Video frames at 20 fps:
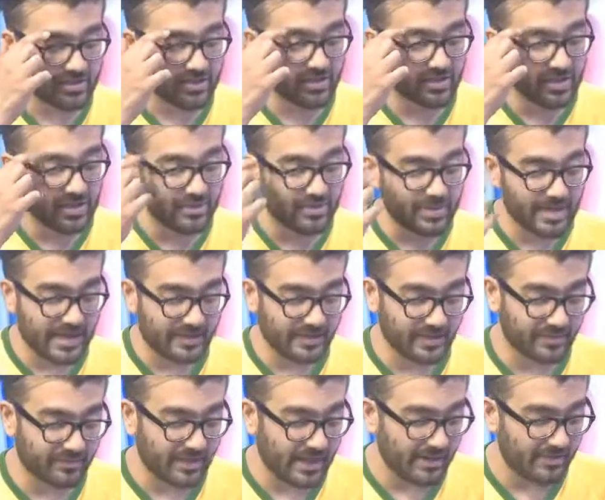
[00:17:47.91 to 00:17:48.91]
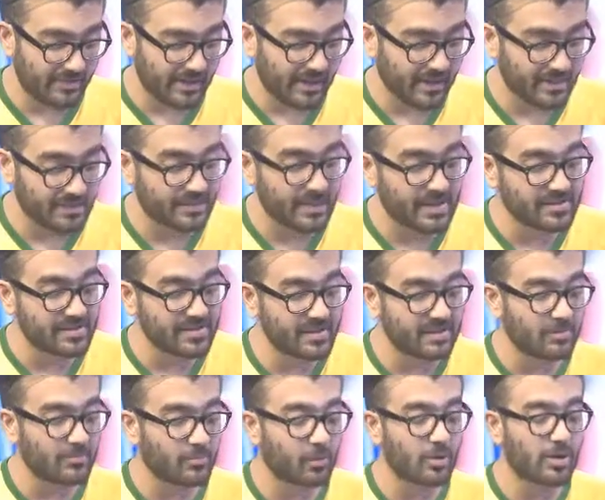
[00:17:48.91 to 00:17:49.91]
The team reacted very well, especially
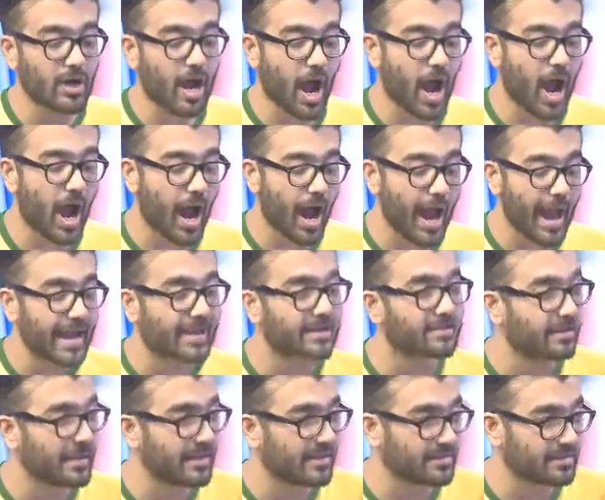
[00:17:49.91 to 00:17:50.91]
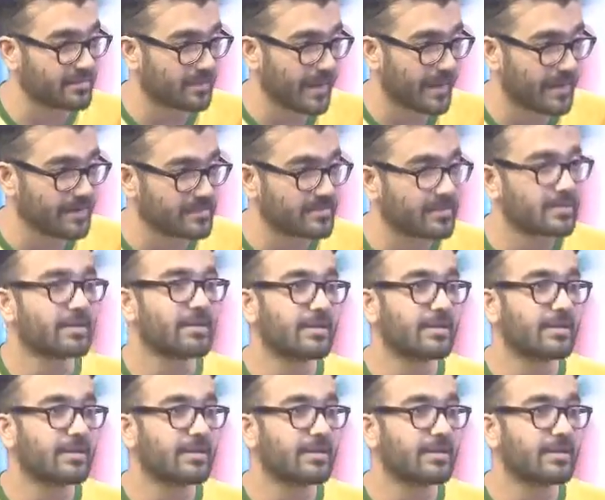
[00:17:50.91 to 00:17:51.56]
the more experienced players.